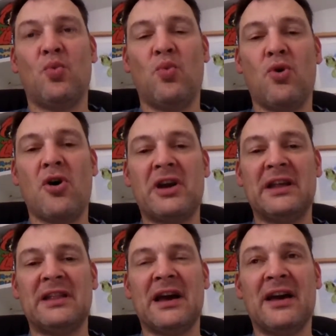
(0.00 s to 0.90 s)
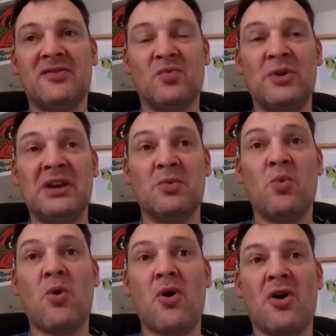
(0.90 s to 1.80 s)
walking as we
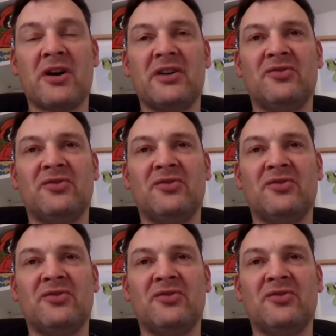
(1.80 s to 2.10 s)
walk